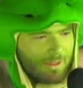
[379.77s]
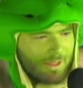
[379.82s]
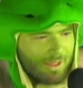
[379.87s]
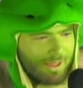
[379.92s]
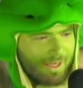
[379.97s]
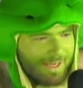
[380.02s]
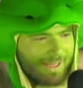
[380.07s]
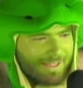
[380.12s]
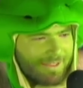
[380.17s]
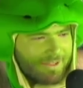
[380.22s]

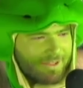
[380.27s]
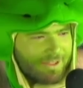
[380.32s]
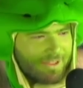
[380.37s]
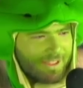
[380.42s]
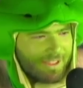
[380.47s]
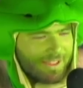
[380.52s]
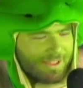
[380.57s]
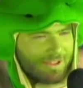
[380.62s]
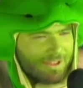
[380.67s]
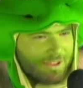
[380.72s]
And
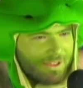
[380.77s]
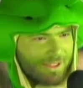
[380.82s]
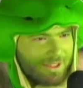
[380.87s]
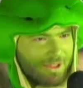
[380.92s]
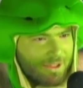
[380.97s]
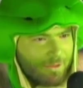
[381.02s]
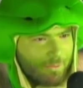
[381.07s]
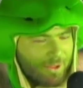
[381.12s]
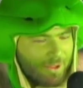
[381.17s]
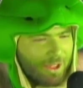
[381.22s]
that's, I
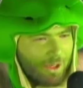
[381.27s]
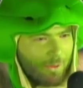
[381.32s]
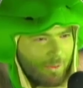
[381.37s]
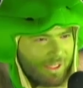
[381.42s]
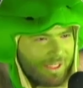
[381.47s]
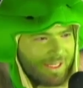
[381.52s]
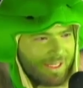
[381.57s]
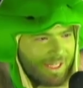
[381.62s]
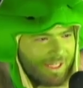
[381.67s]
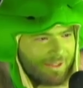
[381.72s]
think we all
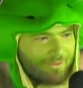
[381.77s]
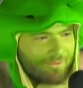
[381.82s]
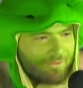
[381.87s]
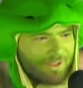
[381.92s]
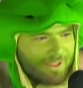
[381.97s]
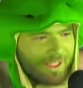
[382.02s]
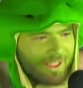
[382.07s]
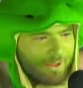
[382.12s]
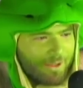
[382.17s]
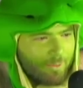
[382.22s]
want to kind of
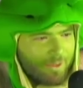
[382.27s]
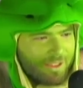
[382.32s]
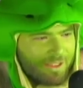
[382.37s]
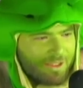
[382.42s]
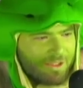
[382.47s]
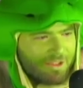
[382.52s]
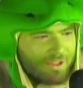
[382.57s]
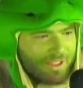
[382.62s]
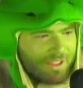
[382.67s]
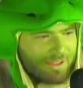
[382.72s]
feel like we
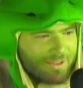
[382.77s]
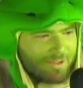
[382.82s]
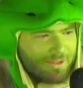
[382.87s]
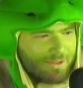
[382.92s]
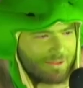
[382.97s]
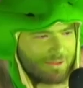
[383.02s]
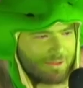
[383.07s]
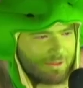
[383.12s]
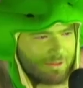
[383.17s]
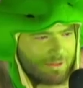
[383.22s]

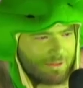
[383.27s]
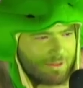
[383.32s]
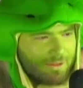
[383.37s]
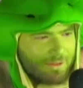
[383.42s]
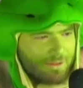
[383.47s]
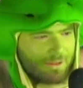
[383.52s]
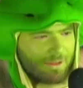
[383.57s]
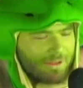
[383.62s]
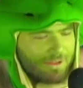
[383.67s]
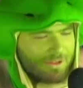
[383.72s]
exist.
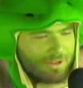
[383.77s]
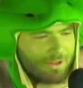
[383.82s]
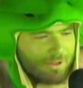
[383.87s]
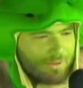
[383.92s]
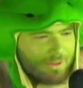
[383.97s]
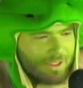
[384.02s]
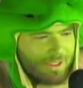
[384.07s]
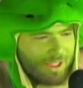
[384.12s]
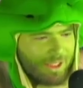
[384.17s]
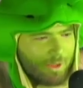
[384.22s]
And
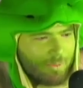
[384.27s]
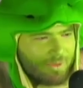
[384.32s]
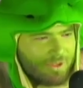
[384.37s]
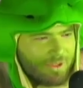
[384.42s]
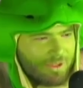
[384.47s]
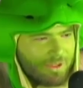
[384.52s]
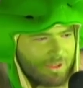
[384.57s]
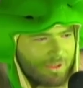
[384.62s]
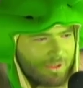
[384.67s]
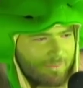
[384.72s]
so it
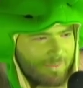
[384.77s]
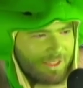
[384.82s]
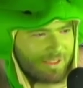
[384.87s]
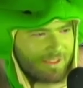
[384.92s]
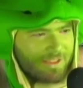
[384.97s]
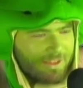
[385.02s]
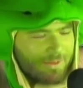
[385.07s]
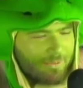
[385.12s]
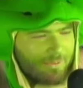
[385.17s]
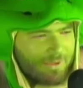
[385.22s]
helps to
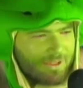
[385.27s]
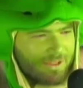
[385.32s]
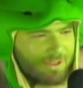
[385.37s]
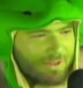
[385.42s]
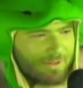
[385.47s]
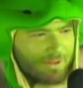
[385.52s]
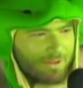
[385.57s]
to